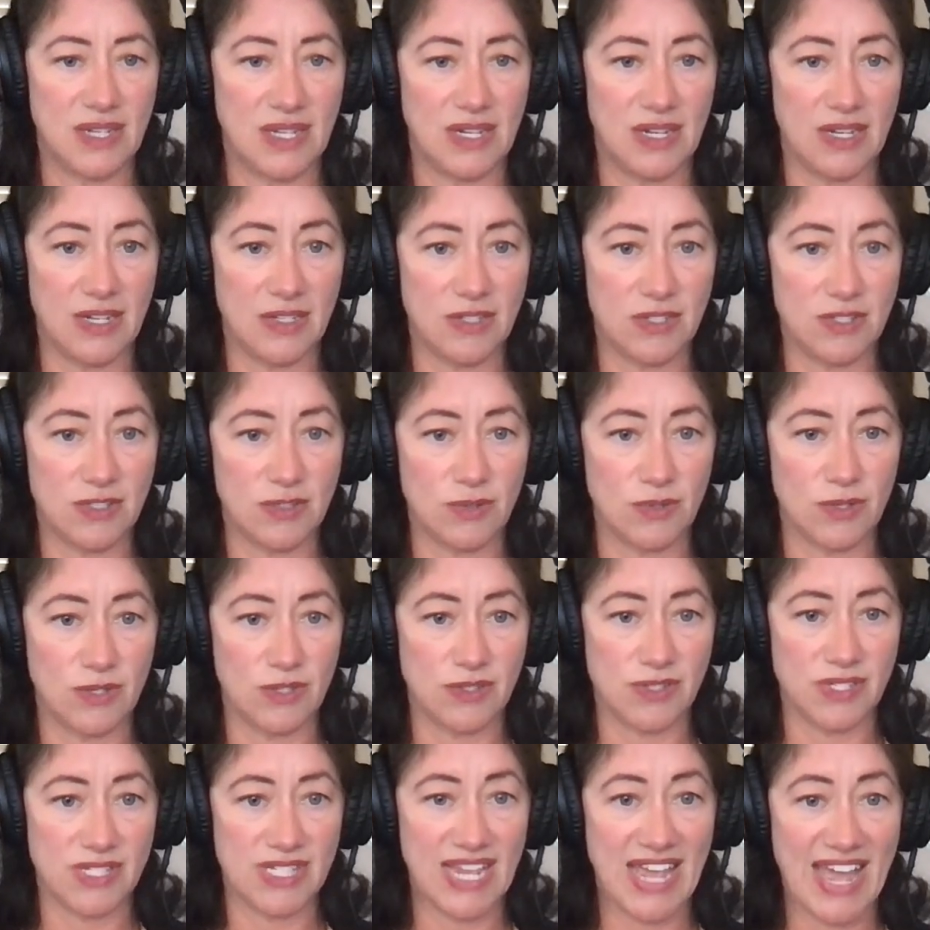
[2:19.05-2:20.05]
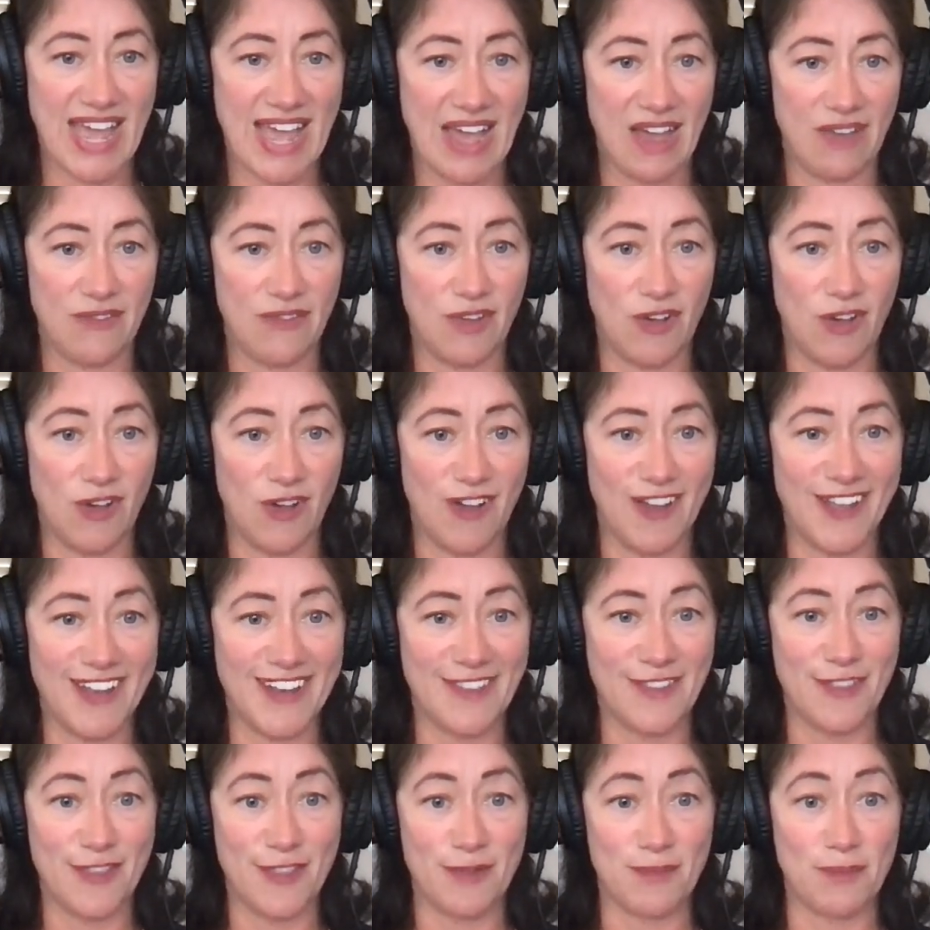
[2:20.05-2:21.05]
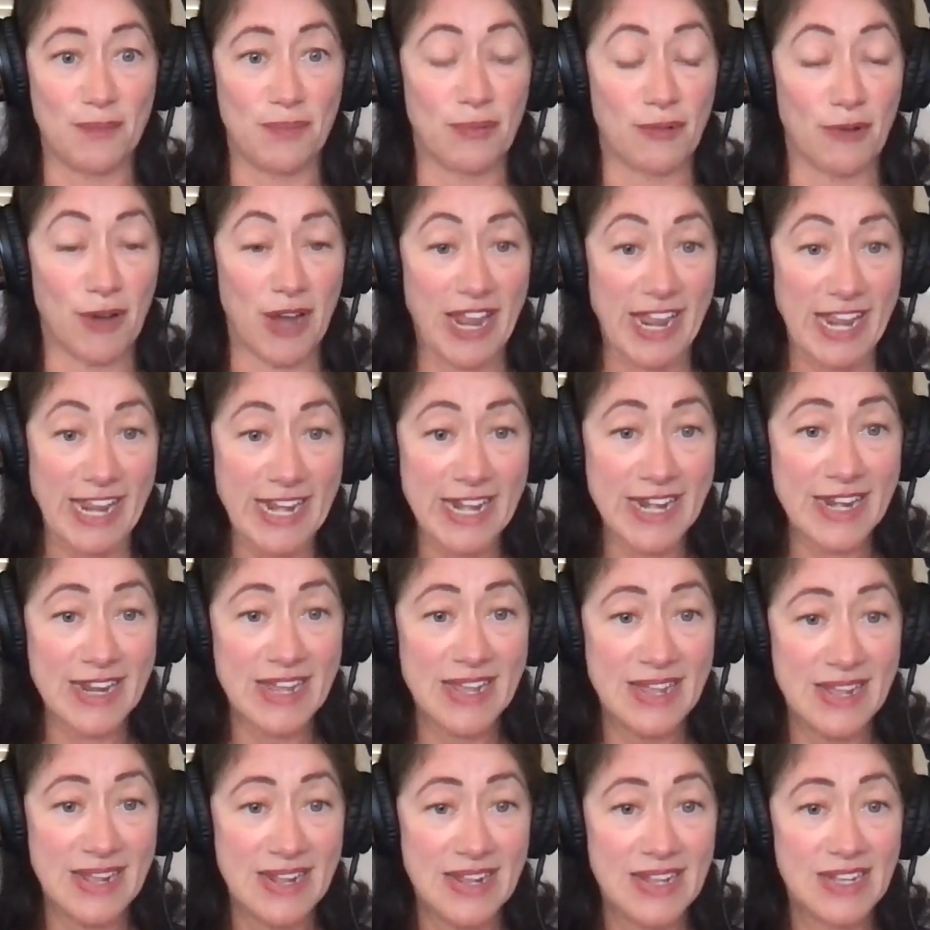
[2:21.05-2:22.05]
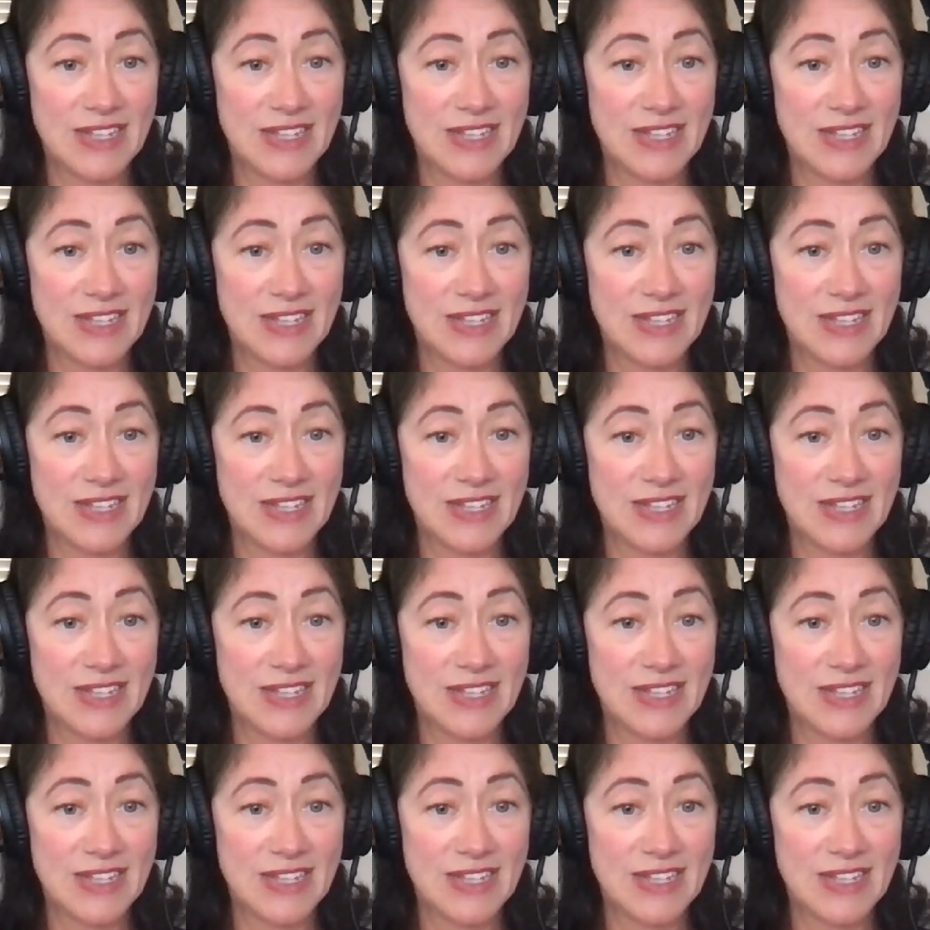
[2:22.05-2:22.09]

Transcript: eating disorders have on the brain.